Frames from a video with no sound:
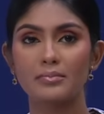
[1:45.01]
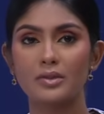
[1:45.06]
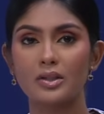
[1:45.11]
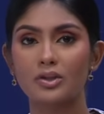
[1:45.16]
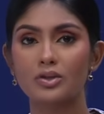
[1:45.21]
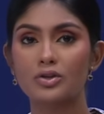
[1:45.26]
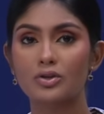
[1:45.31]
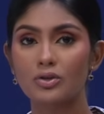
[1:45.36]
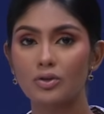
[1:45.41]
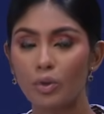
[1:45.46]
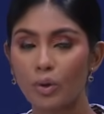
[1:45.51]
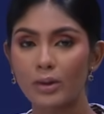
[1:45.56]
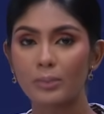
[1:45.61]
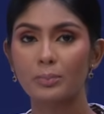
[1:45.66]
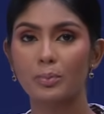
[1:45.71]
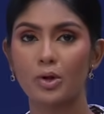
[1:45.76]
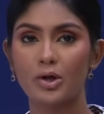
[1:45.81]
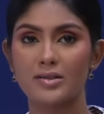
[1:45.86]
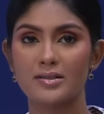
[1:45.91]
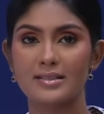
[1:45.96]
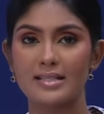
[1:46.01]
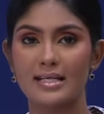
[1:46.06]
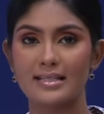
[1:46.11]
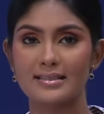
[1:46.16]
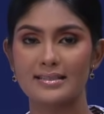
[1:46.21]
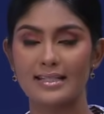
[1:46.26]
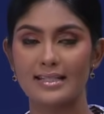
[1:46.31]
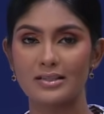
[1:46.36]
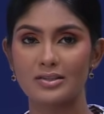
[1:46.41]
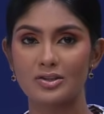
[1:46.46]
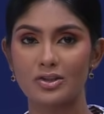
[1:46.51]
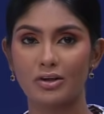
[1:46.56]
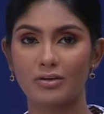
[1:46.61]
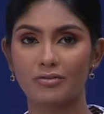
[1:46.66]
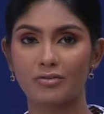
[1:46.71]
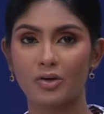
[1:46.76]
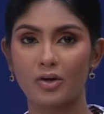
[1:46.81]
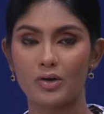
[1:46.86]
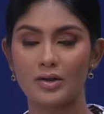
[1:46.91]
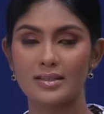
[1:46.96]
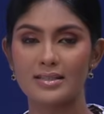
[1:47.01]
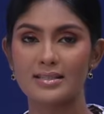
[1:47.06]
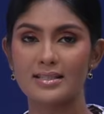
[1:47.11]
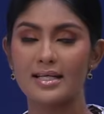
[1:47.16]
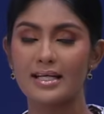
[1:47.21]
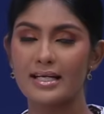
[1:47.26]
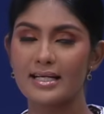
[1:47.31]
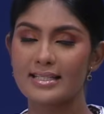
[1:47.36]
the thought process into, of course,